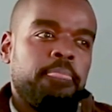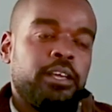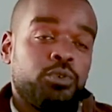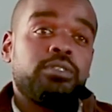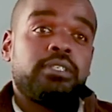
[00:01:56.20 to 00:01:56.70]

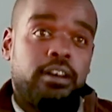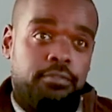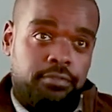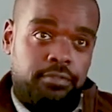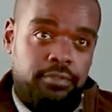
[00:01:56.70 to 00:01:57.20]
it was
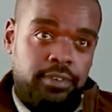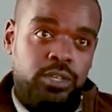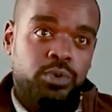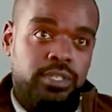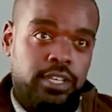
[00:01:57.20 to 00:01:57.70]
tough.
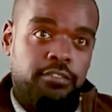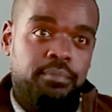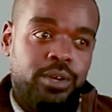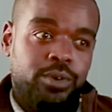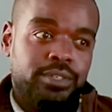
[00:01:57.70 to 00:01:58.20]
It was tough
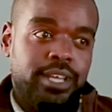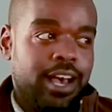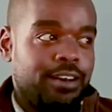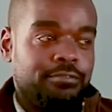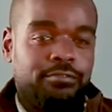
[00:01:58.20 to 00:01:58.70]
because I
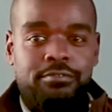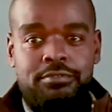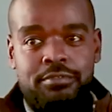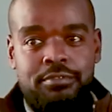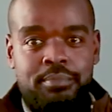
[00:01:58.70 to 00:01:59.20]
have
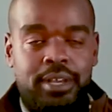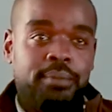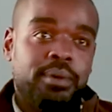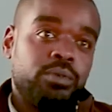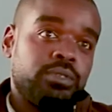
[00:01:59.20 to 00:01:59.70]
many
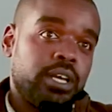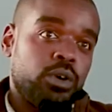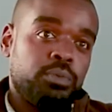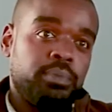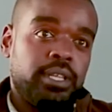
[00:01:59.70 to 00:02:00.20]
mouths
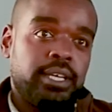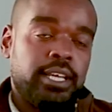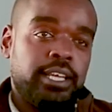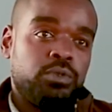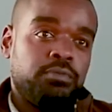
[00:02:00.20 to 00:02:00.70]
around me that
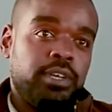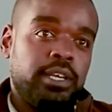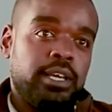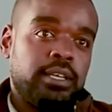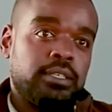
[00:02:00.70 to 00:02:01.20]
I need to
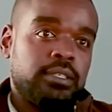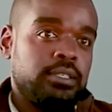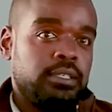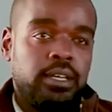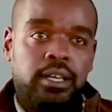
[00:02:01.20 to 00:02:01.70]
feed and
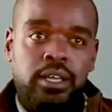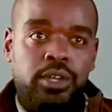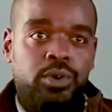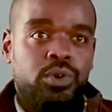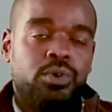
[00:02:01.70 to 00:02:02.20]

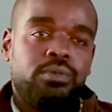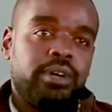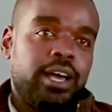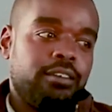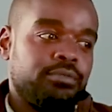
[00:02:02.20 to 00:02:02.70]
you know
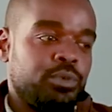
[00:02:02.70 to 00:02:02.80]
I have